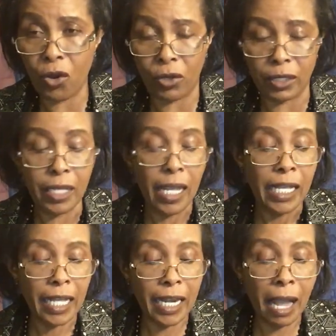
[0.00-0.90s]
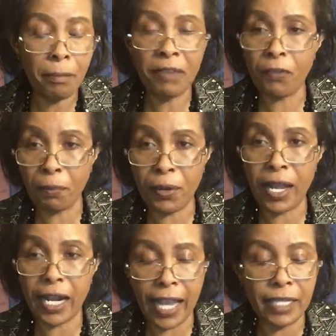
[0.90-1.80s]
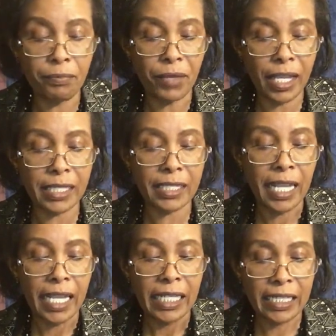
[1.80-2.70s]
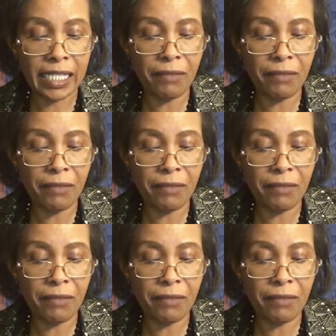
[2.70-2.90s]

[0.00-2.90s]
The number for prayer line is seven